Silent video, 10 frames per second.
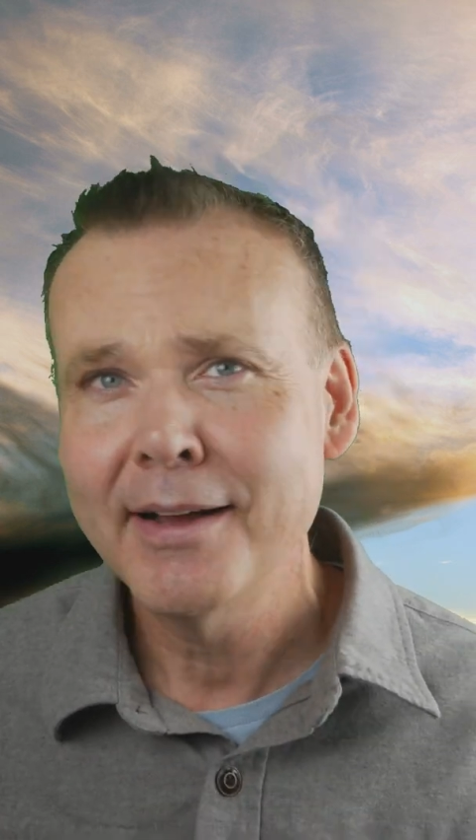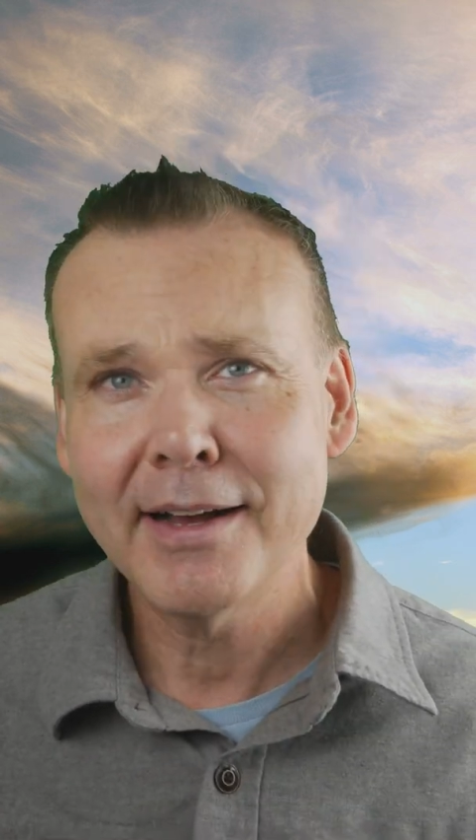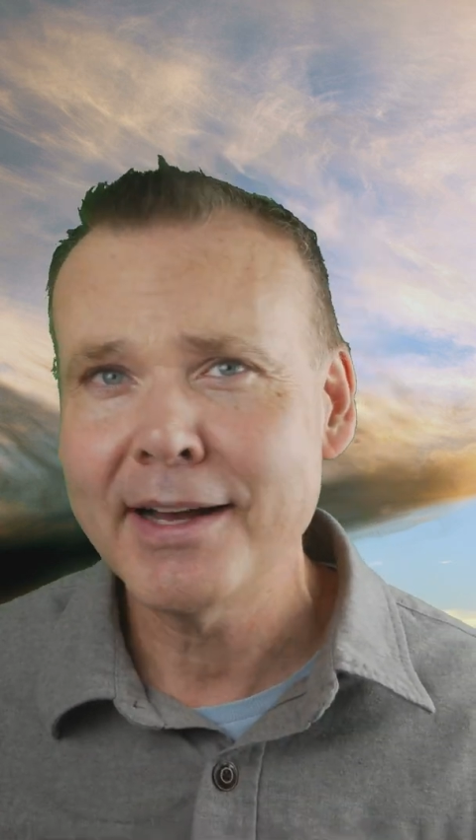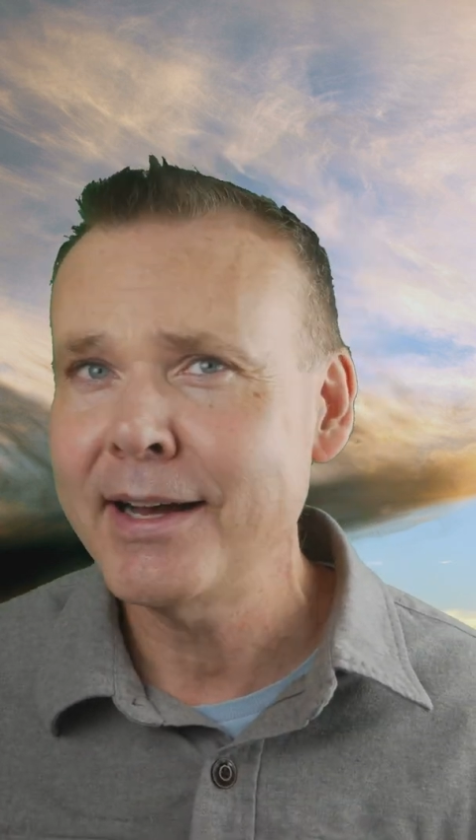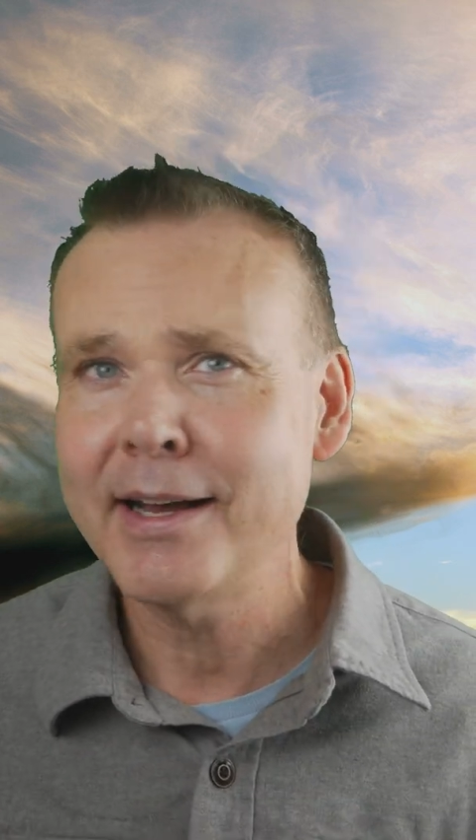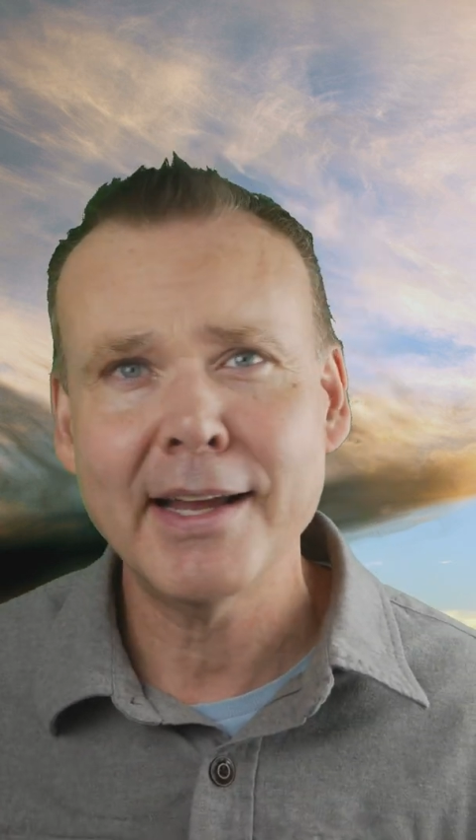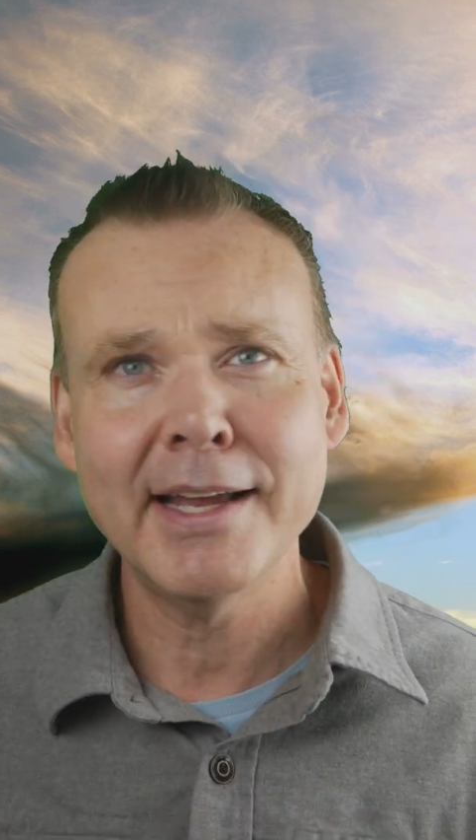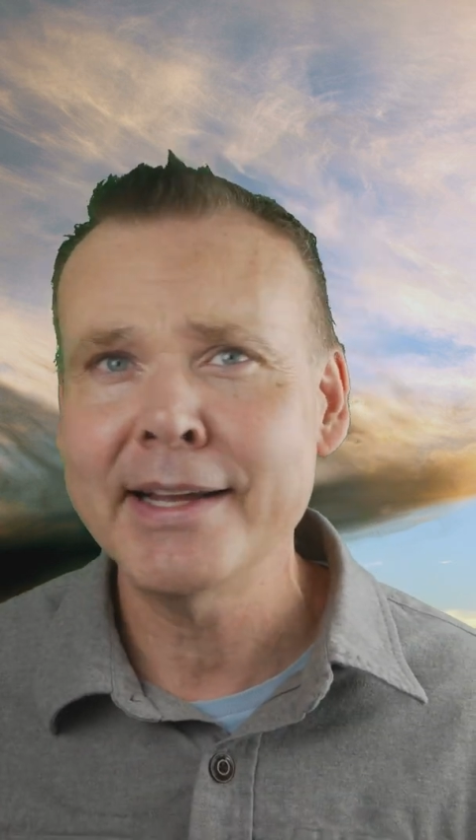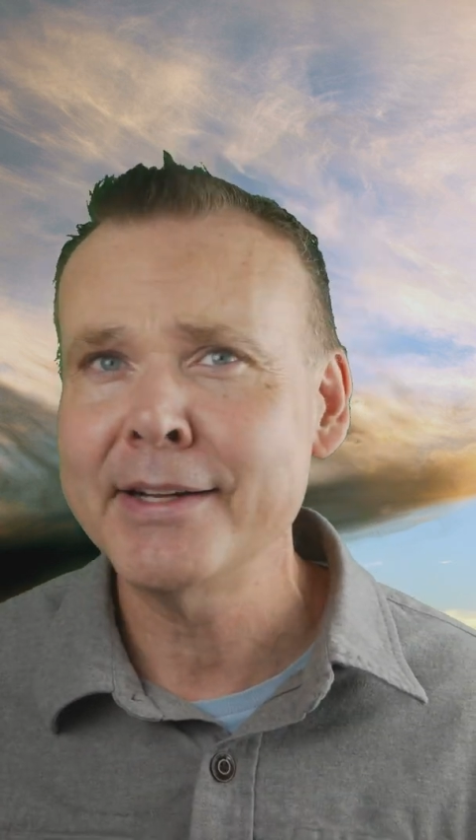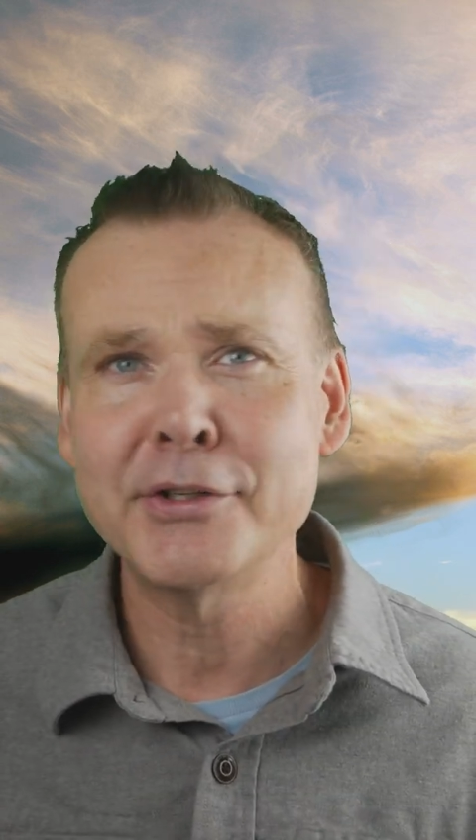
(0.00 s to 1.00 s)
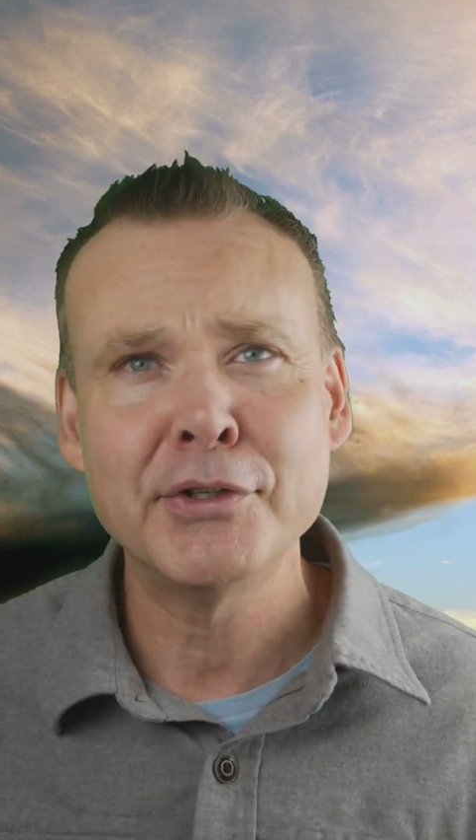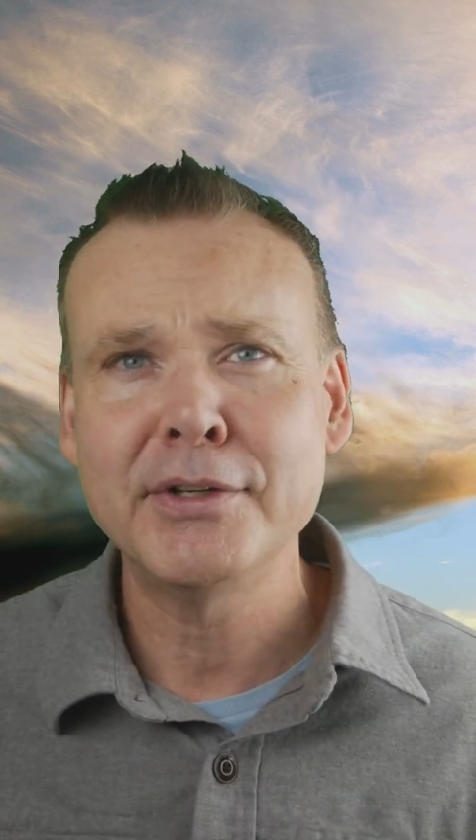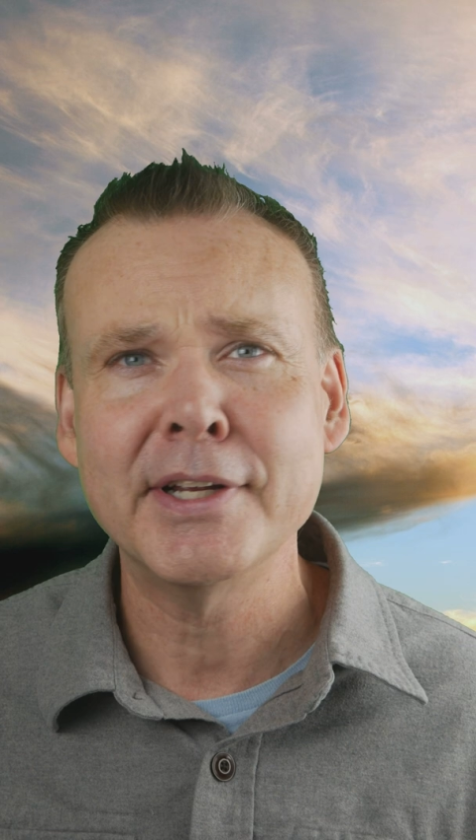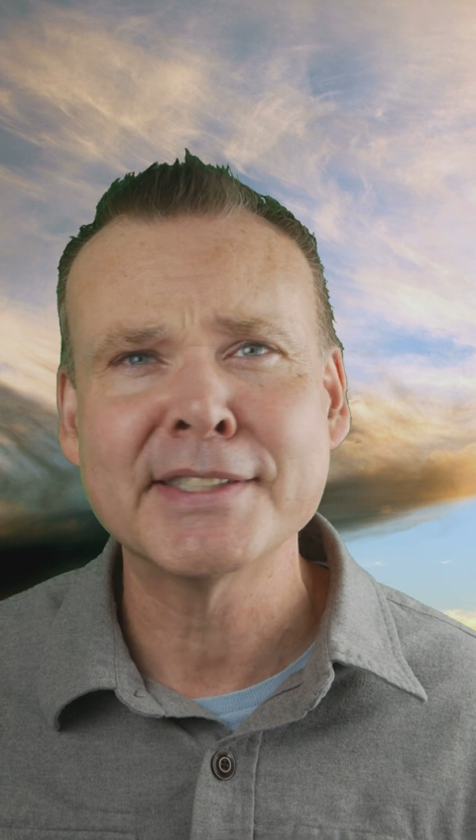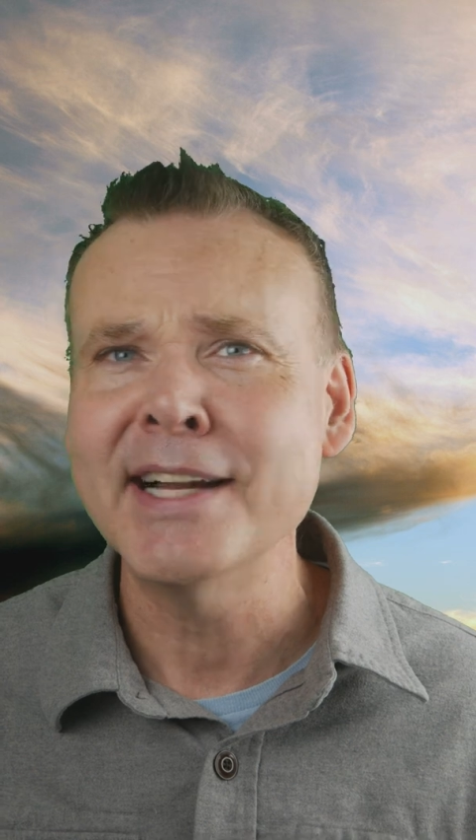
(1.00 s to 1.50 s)
and
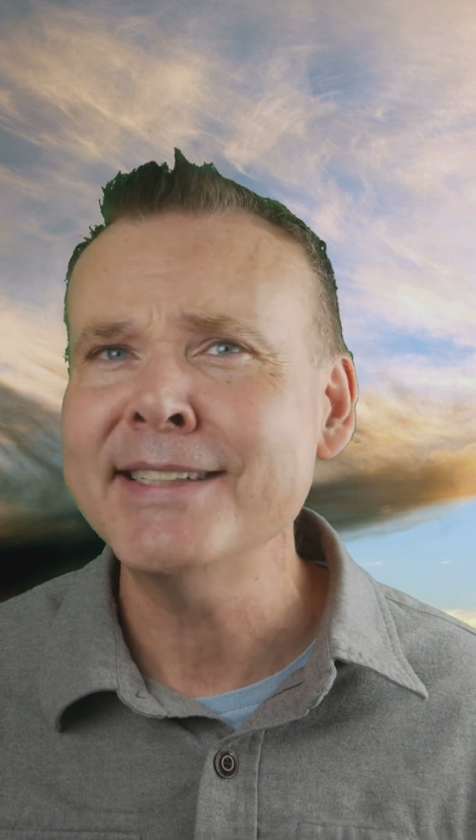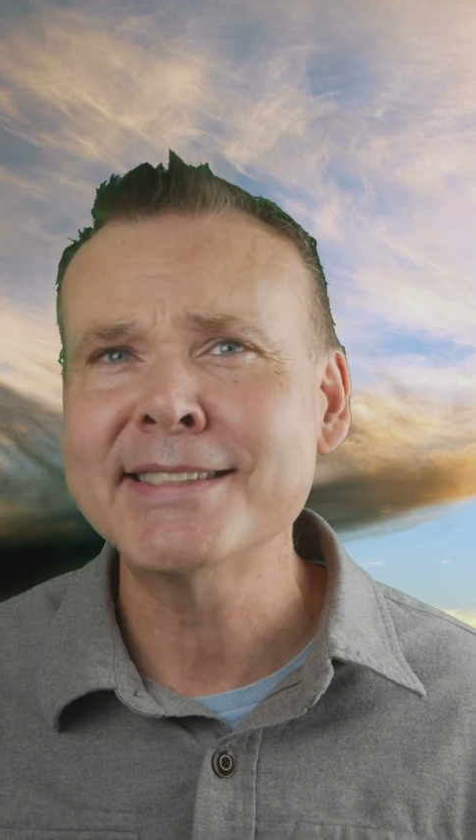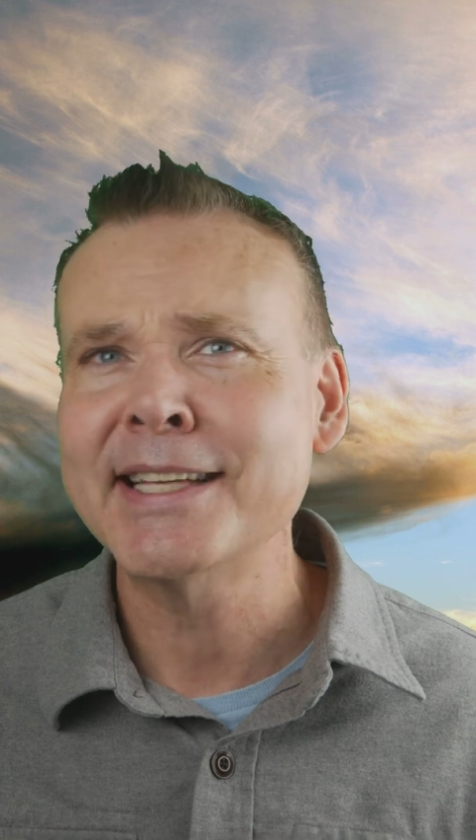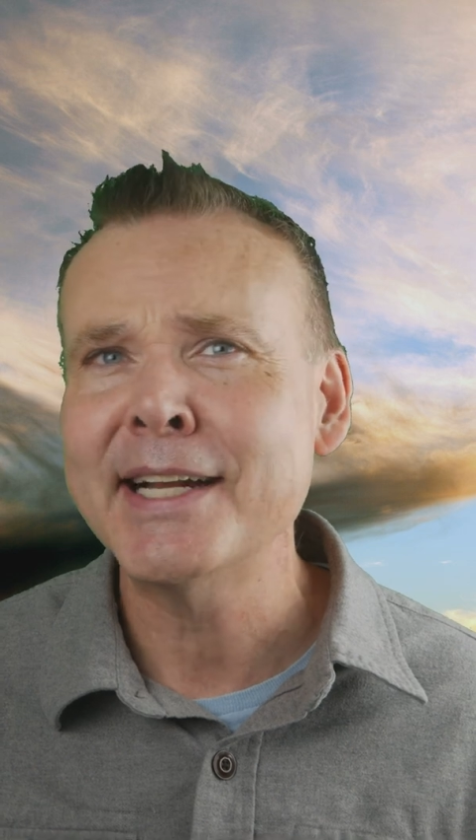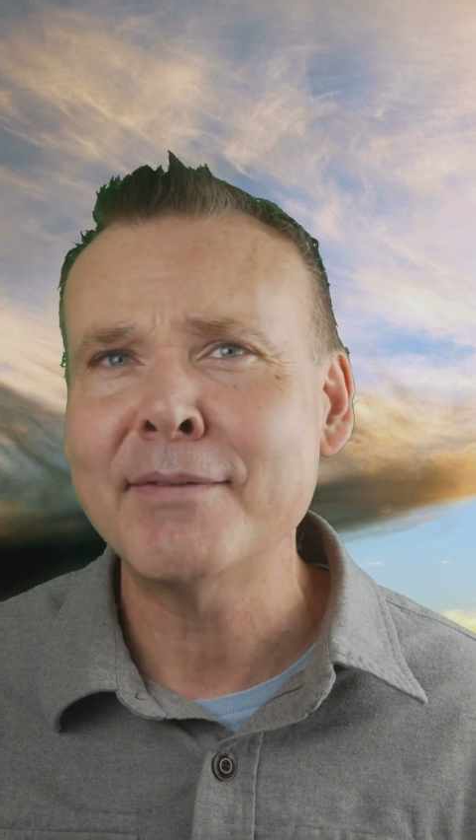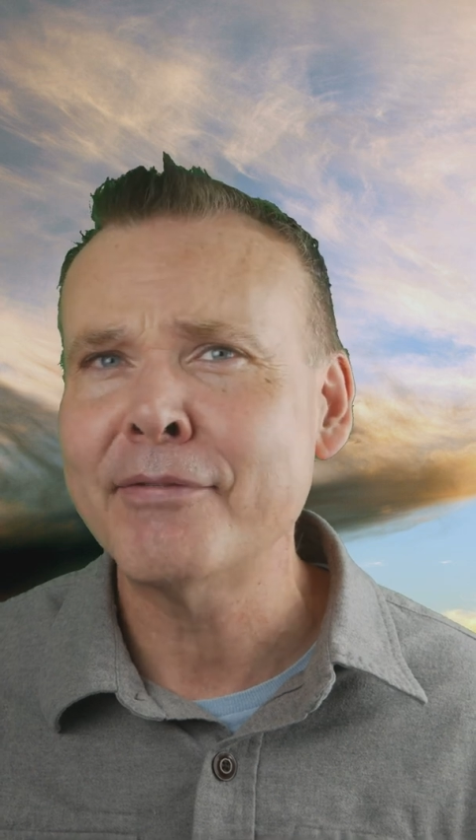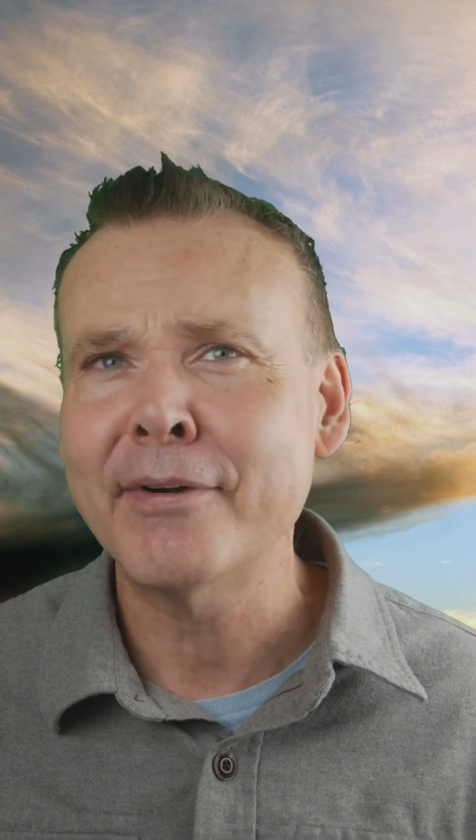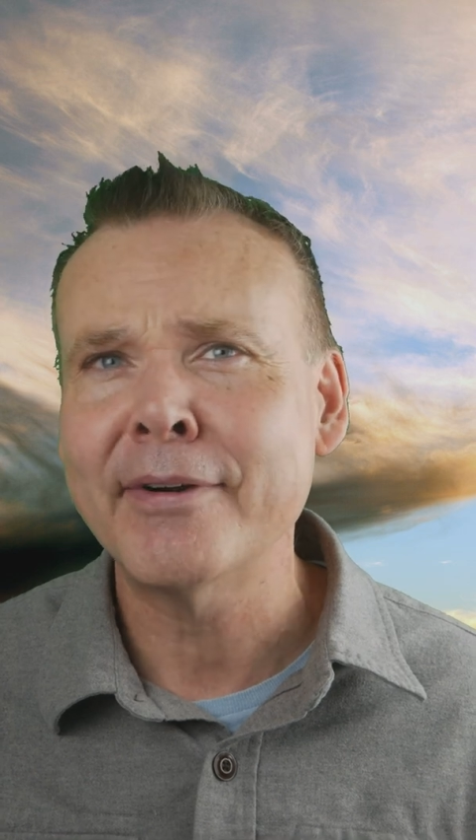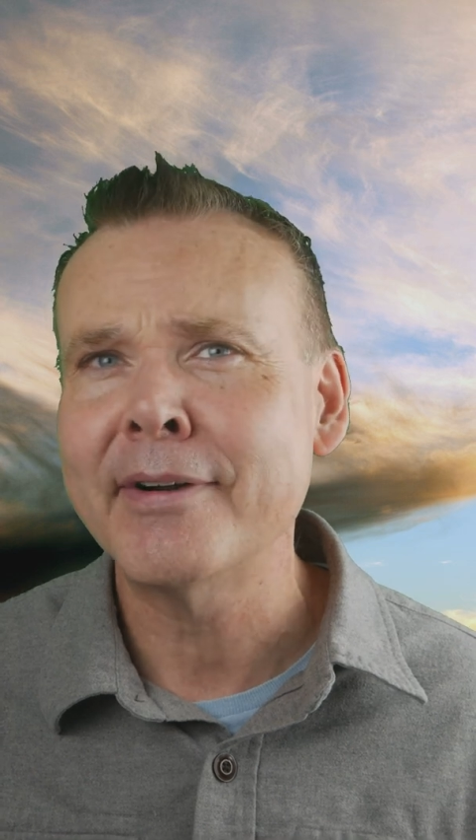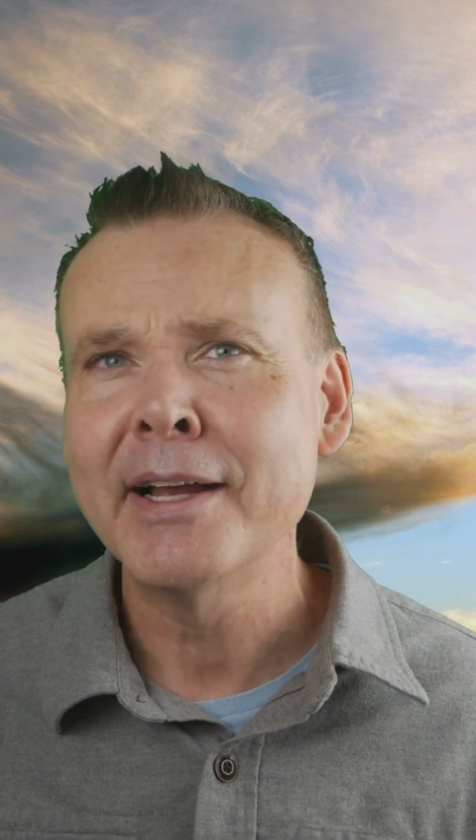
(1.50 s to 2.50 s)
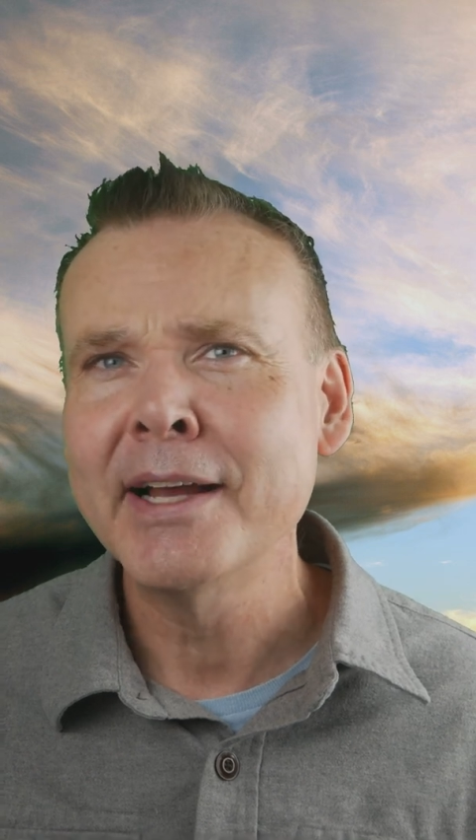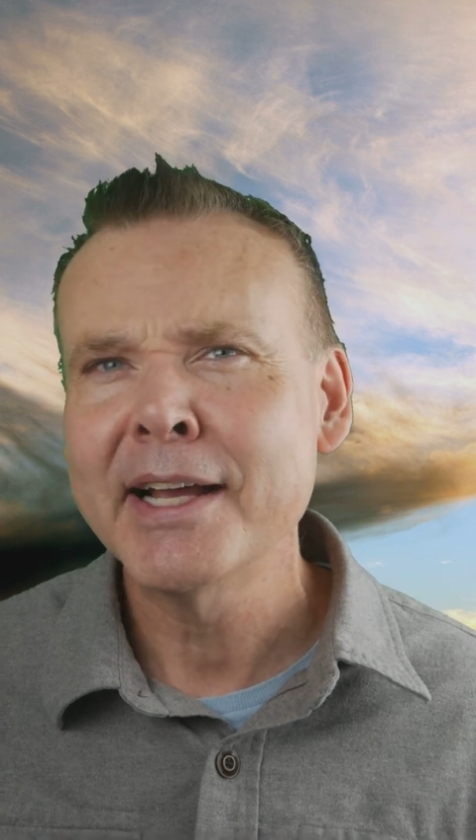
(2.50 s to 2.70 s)
it's not set up for,